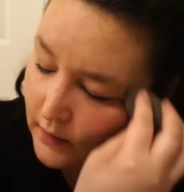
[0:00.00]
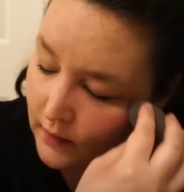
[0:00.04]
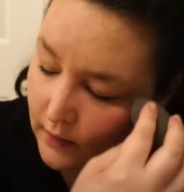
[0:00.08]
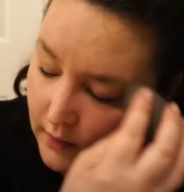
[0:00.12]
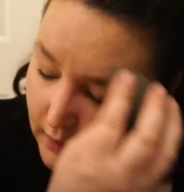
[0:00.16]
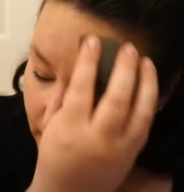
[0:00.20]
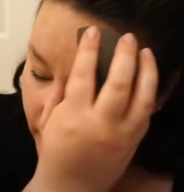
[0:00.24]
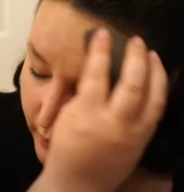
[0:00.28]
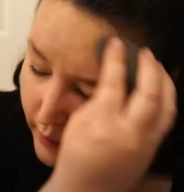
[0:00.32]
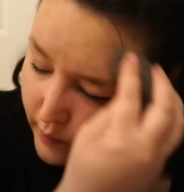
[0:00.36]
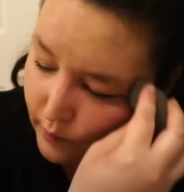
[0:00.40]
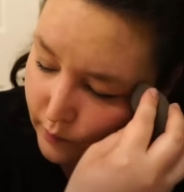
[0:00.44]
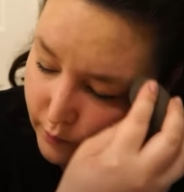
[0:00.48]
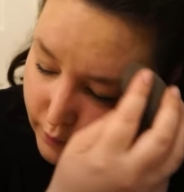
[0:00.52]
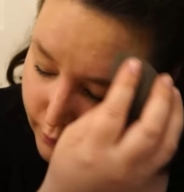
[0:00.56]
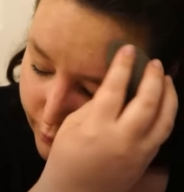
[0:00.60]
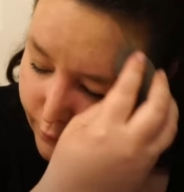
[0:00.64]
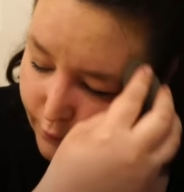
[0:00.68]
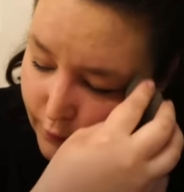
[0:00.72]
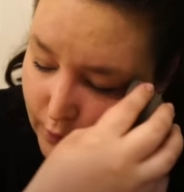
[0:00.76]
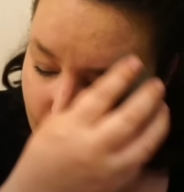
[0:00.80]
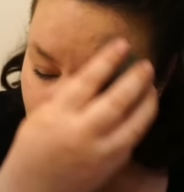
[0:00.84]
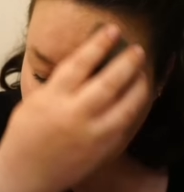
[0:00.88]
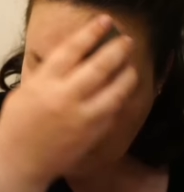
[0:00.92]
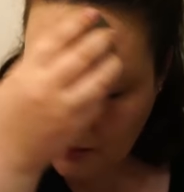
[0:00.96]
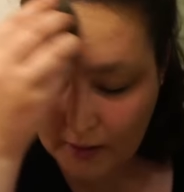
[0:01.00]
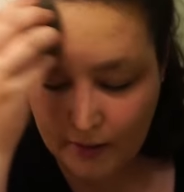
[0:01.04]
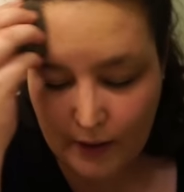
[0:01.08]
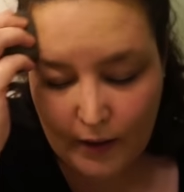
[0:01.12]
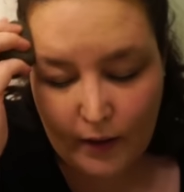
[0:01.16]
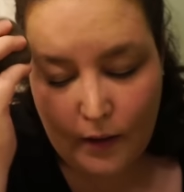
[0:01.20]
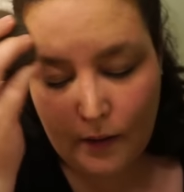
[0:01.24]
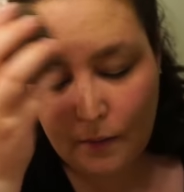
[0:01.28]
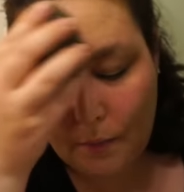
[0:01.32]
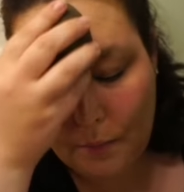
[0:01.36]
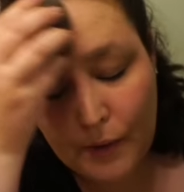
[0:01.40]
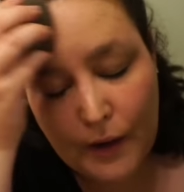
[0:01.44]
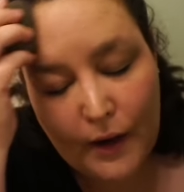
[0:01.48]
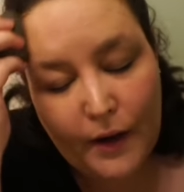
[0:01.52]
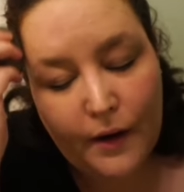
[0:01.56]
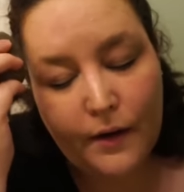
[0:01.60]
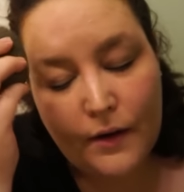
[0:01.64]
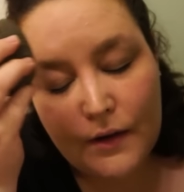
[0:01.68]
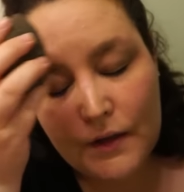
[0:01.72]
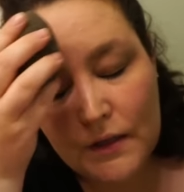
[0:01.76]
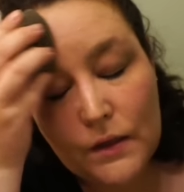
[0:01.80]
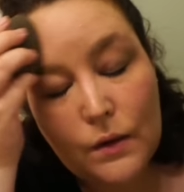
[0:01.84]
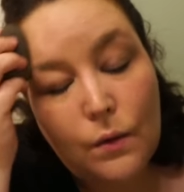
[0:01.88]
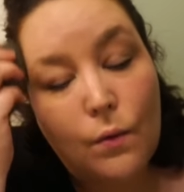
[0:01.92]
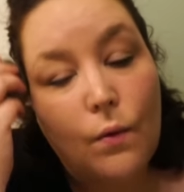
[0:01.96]
um, from my
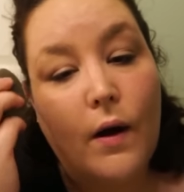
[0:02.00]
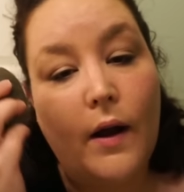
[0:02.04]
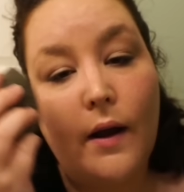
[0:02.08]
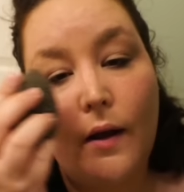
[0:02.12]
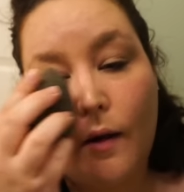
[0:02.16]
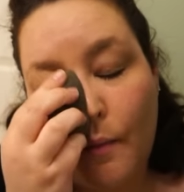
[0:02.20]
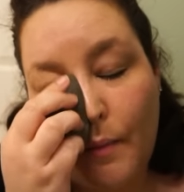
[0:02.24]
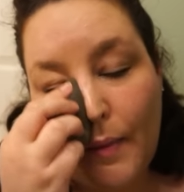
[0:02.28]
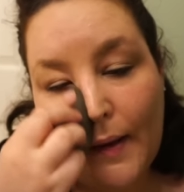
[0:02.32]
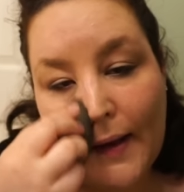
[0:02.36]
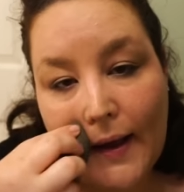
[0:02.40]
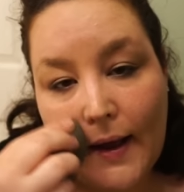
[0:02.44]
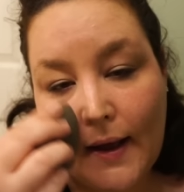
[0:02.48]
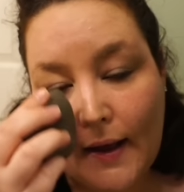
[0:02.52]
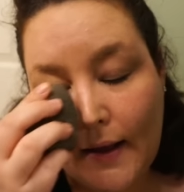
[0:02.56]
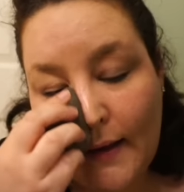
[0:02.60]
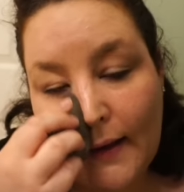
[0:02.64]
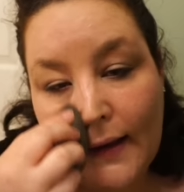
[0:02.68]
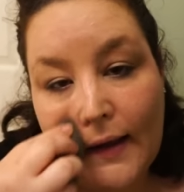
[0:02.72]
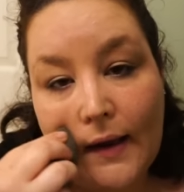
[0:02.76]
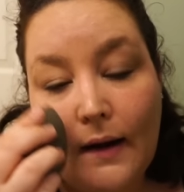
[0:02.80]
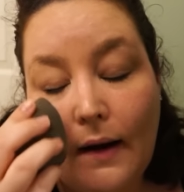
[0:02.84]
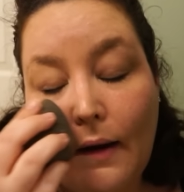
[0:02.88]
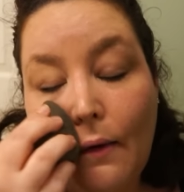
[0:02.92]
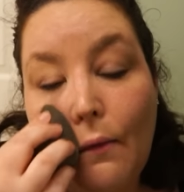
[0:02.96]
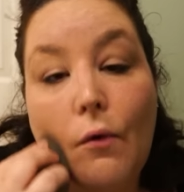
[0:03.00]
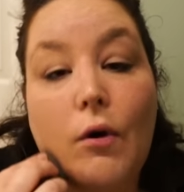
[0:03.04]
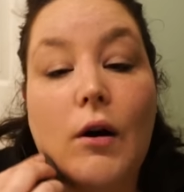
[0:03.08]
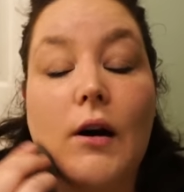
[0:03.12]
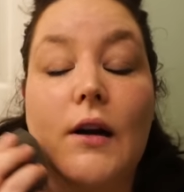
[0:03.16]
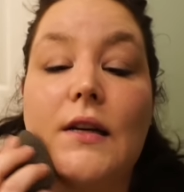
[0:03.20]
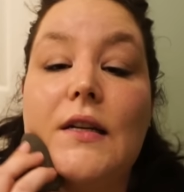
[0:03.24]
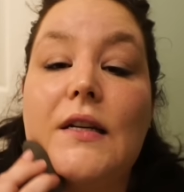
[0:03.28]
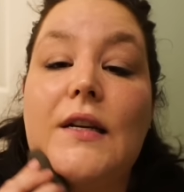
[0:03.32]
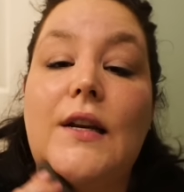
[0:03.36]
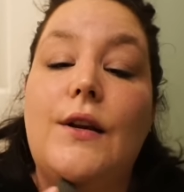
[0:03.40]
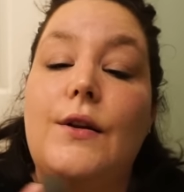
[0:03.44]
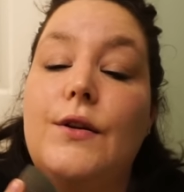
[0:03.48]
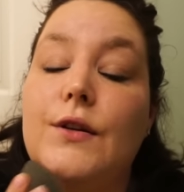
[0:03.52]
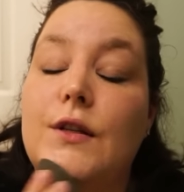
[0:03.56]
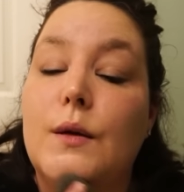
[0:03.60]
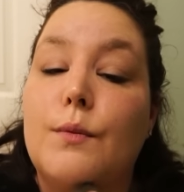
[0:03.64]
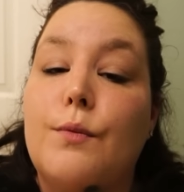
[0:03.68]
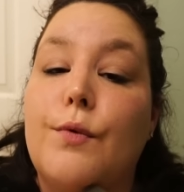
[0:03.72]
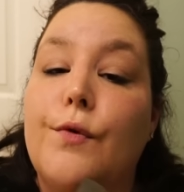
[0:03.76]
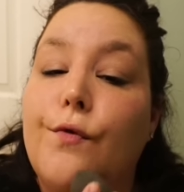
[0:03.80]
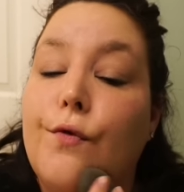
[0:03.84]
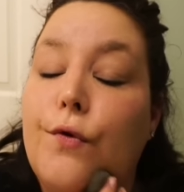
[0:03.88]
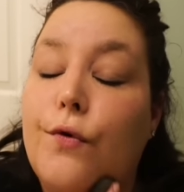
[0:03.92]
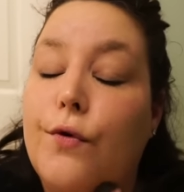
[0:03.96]
parents a while back and I wanted to use it
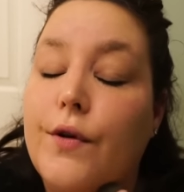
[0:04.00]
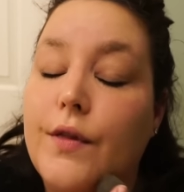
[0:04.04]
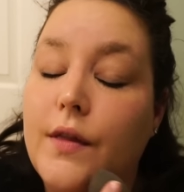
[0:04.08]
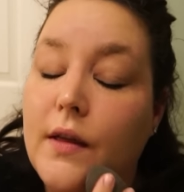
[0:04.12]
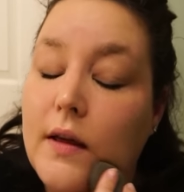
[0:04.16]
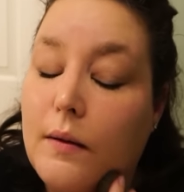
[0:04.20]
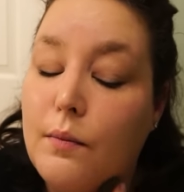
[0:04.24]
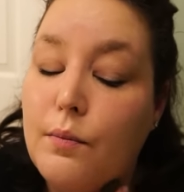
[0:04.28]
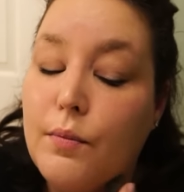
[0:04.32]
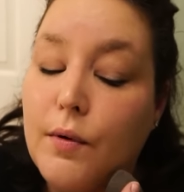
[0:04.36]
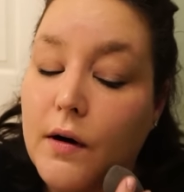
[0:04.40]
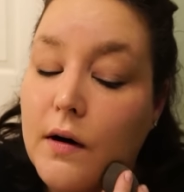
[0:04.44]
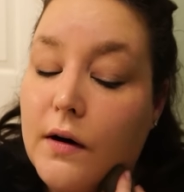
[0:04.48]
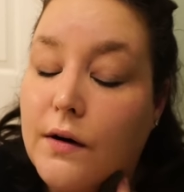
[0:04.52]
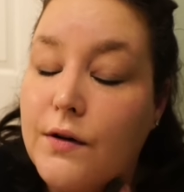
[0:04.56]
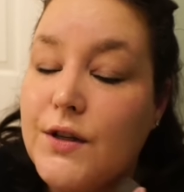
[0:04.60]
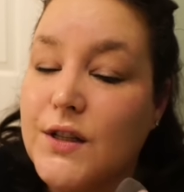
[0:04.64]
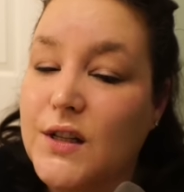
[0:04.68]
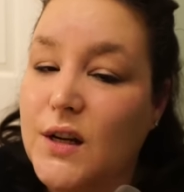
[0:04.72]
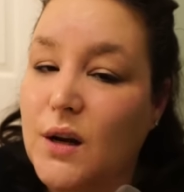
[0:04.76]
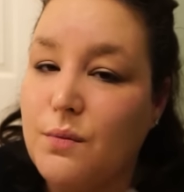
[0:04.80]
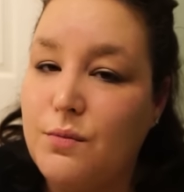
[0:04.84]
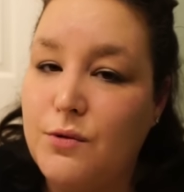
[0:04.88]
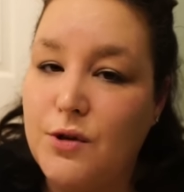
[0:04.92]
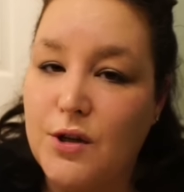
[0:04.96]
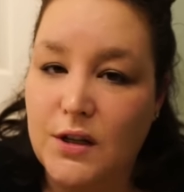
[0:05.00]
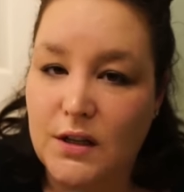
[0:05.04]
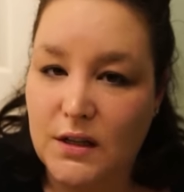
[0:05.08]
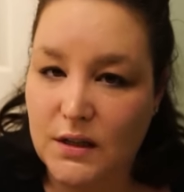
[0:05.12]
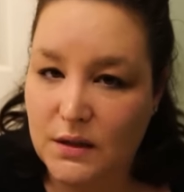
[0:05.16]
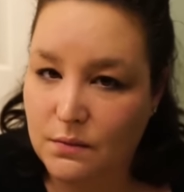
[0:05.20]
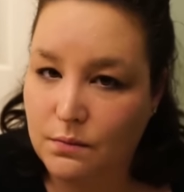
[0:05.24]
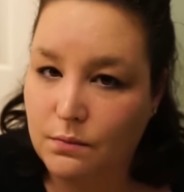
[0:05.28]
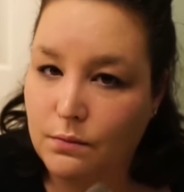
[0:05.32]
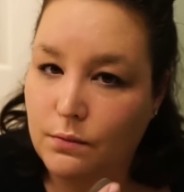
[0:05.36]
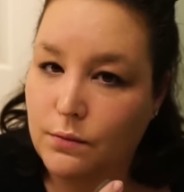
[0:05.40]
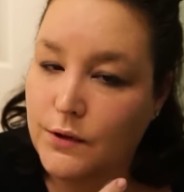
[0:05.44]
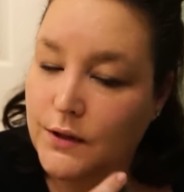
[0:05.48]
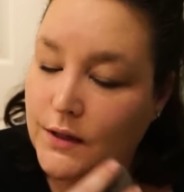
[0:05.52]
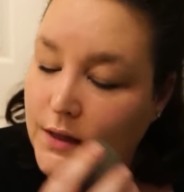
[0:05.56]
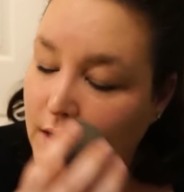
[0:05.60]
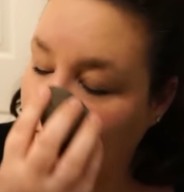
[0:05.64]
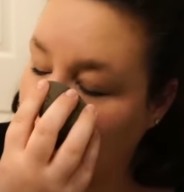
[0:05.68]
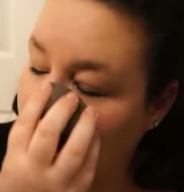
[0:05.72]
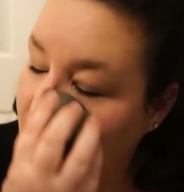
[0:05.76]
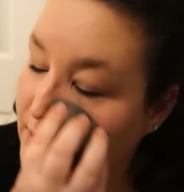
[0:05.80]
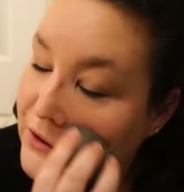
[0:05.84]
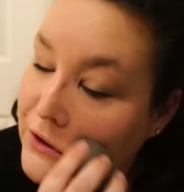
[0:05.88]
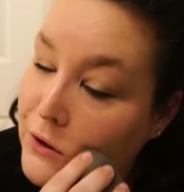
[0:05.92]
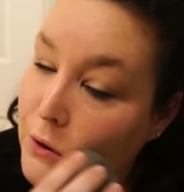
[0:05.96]
before the bar soap just was
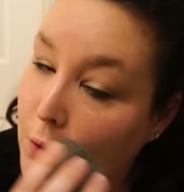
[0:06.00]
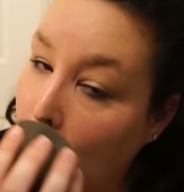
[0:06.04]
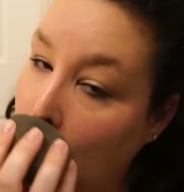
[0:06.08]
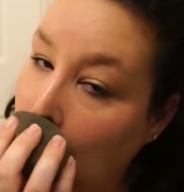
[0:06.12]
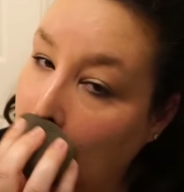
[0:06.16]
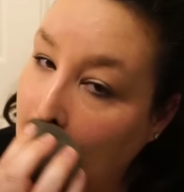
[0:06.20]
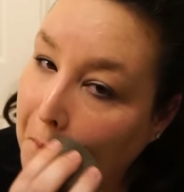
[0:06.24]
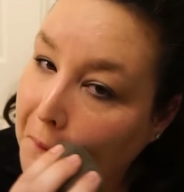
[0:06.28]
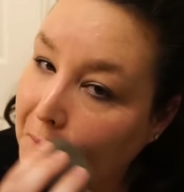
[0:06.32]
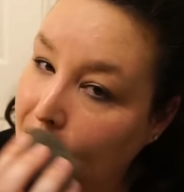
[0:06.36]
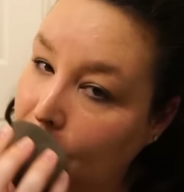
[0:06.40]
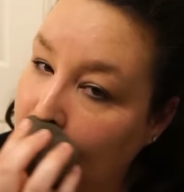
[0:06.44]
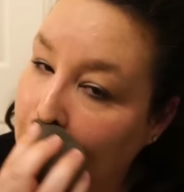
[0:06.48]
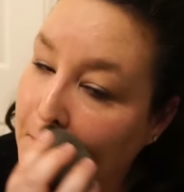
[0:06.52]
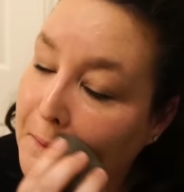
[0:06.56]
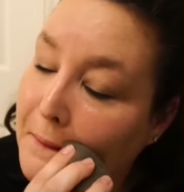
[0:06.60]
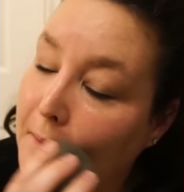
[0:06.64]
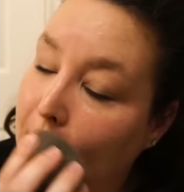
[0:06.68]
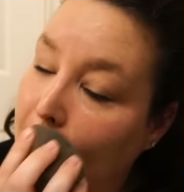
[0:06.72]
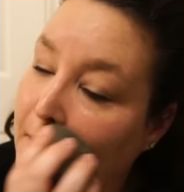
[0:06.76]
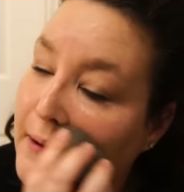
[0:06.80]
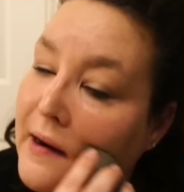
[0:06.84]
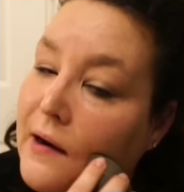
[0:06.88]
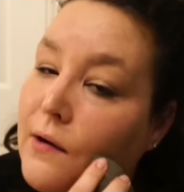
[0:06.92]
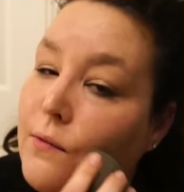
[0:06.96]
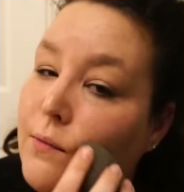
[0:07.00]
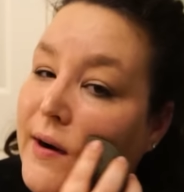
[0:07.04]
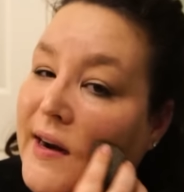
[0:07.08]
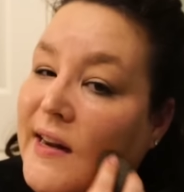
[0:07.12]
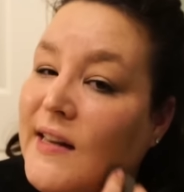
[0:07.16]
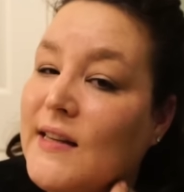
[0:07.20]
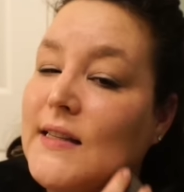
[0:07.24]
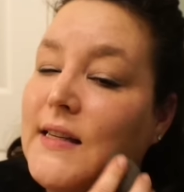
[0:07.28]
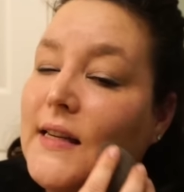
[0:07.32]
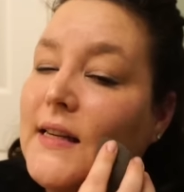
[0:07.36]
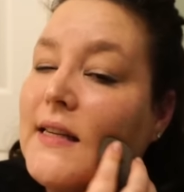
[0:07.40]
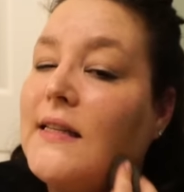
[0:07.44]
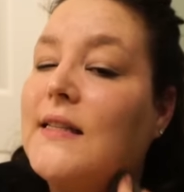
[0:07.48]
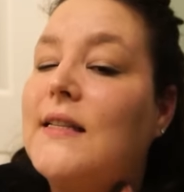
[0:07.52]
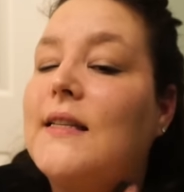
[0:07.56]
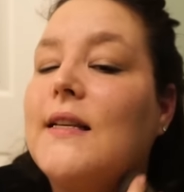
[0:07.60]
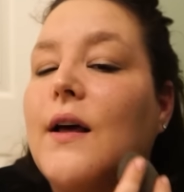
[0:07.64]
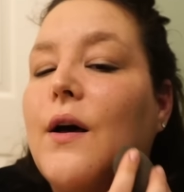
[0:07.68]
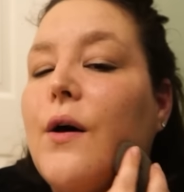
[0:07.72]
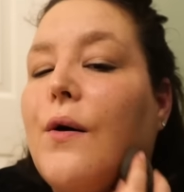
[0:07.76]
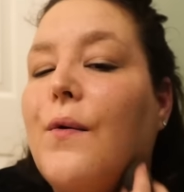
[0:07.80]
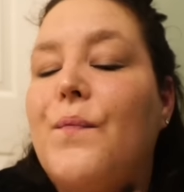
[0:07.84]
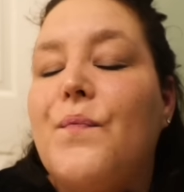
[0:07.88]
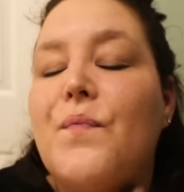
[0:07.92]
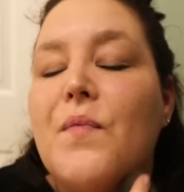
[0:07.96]
getting too old and, and rancid.
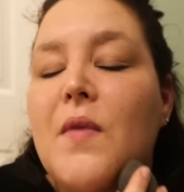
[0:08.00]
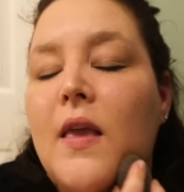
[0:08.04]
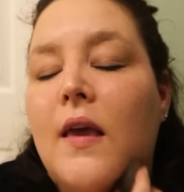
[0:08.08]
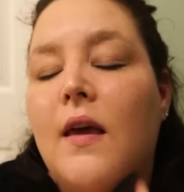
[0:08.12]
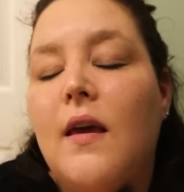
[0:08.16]
So